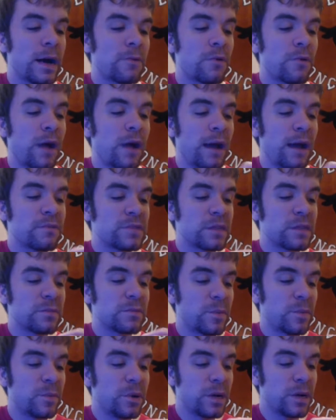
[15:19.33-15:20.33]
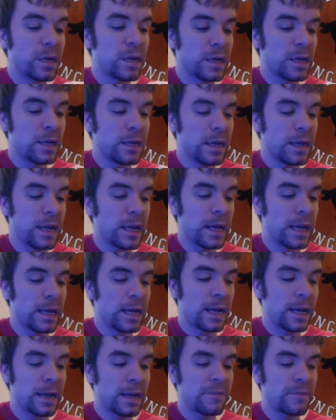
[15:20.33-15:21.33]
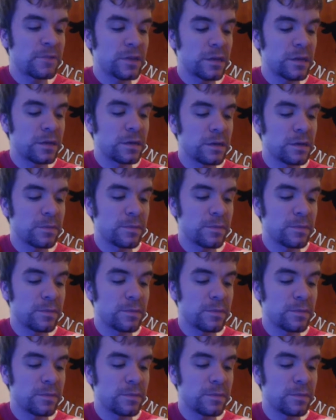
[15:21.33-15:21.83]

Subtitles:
have something to put it in and not have to...